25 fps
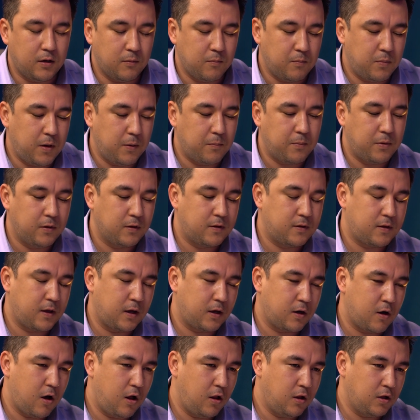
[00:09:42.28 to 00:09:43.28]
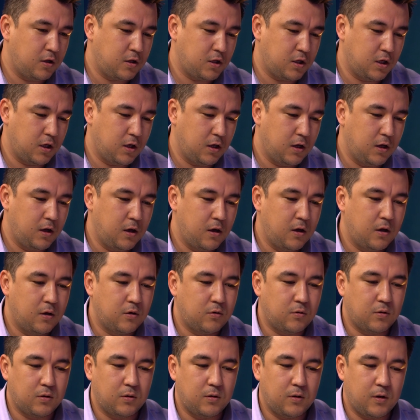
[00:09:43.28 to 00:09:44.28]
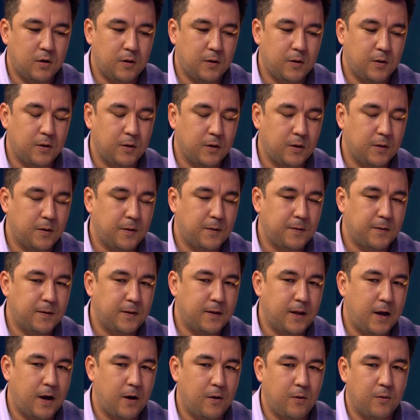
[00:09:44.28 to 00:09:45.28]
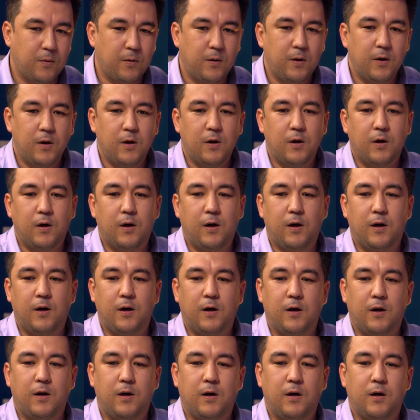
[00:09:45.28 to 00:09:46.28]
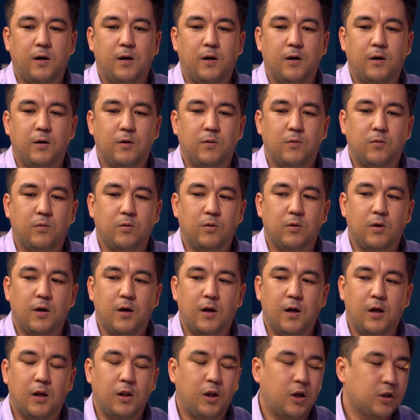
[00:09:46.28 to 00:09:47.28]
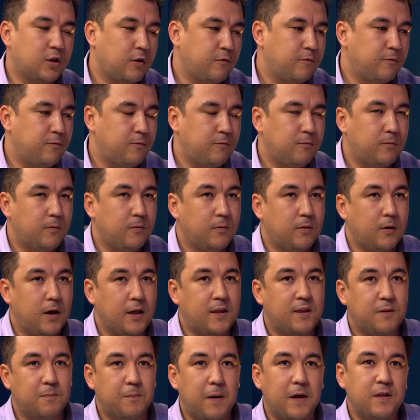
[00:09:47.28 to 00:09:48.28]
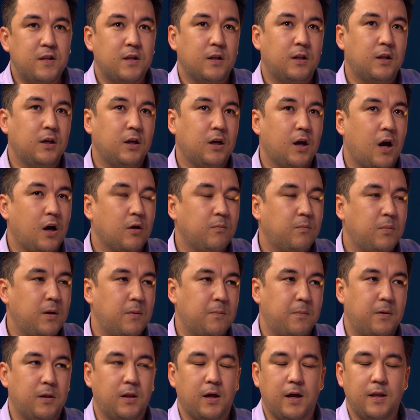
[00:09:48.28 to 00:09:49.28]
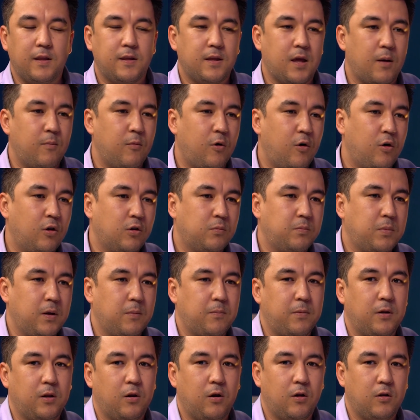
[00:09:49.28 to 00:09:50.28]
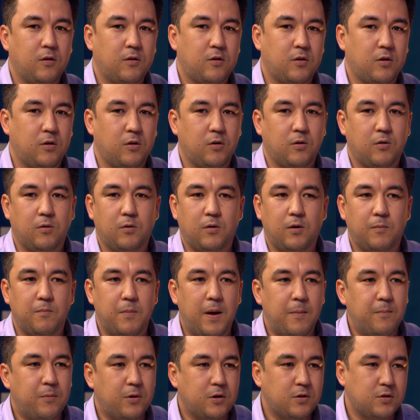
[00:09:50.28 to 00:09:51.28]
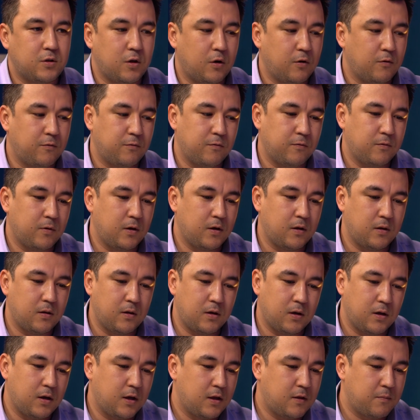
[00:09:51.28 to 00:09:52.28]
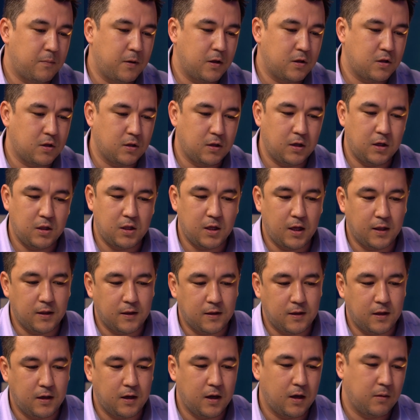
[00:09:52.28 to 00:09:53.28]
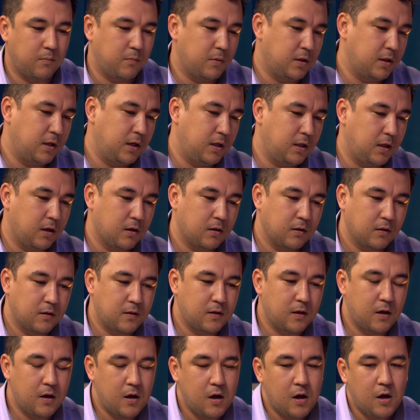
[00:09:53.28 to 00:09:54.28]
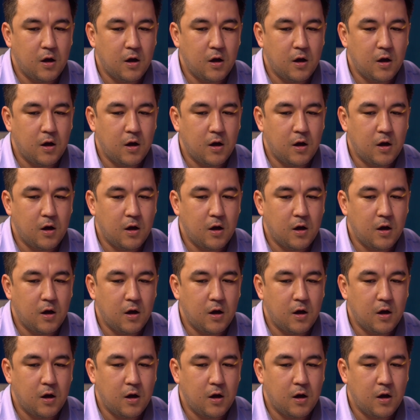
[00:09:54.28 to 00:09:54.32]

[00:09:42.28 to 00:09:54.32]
in people's psychology. Now, a lot of especially young people and some old people, also members of especially Gen Z and millennials,